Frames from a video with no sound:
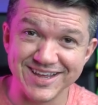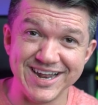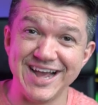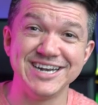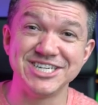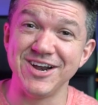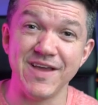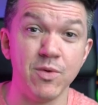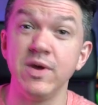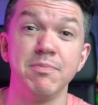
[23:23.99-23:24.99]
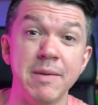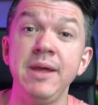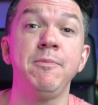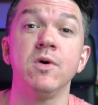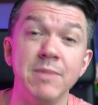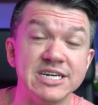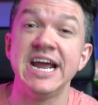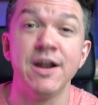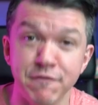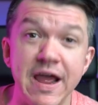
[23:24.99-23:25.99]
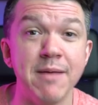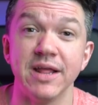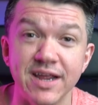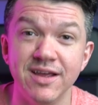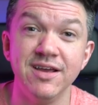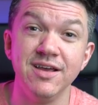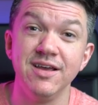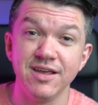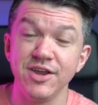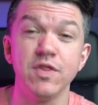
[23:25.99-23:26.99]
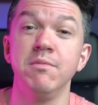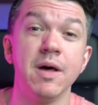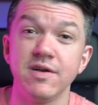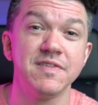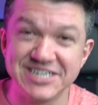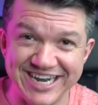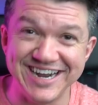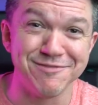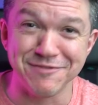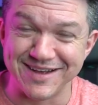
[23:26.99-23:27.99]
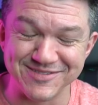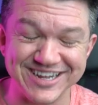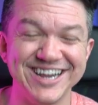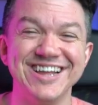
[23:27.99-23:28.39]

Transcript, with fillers: I had to share that with my people, my channel family. You're the mother of the channel family.